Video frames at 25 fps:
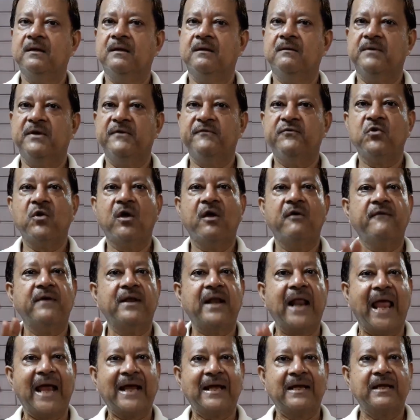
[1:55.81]
If you have an
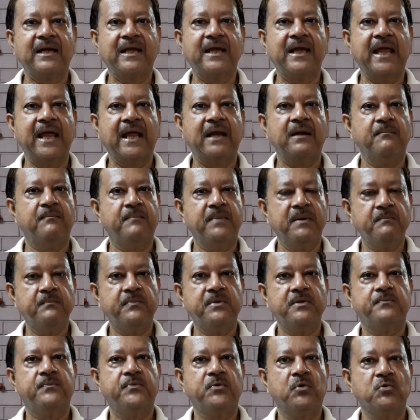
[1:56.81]
acne and pimple
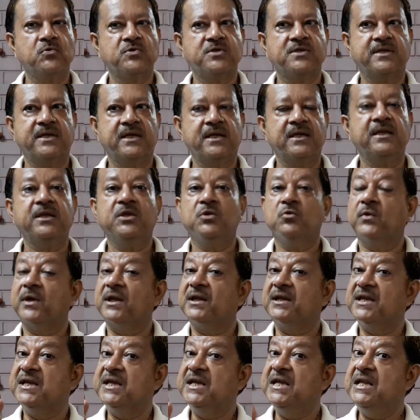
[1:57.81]
prone skin, you
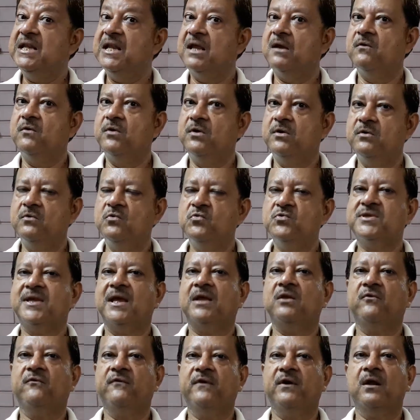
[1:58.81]
can use
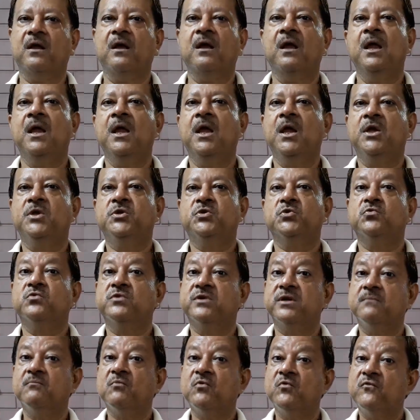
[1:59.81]
aloe vera to
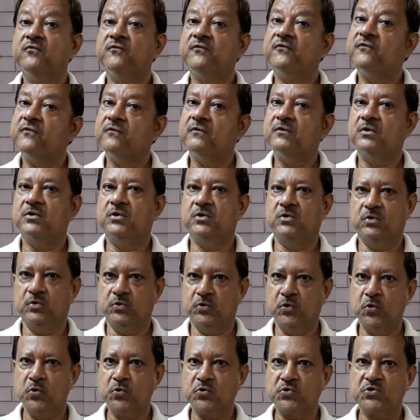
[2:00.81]
remove
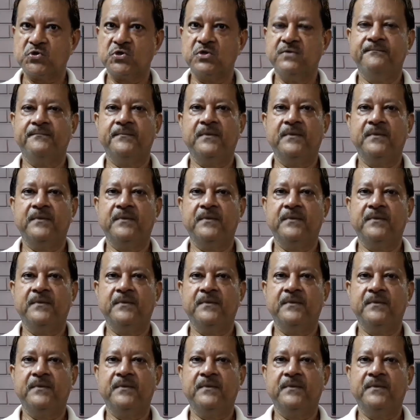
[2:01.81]
those.